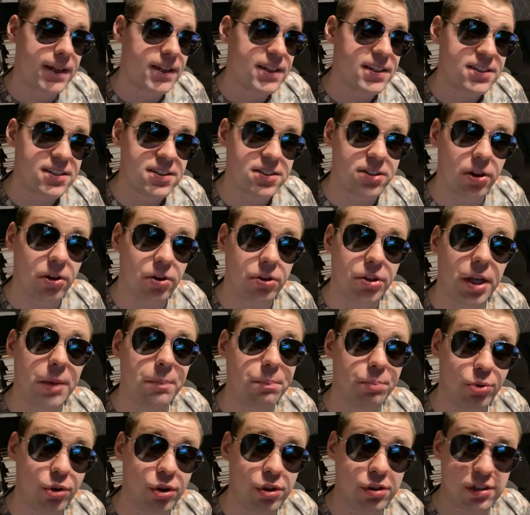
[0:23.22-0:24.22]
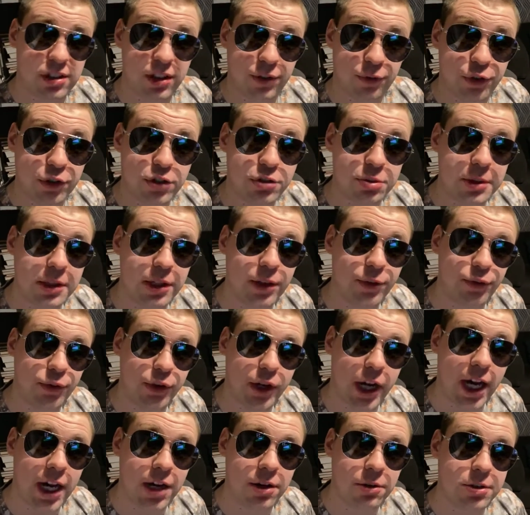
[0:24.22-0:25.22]
So they blocked it for
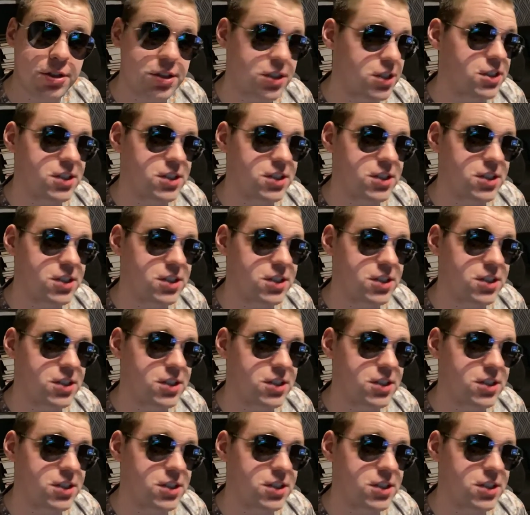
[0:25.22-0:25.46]
24 hours.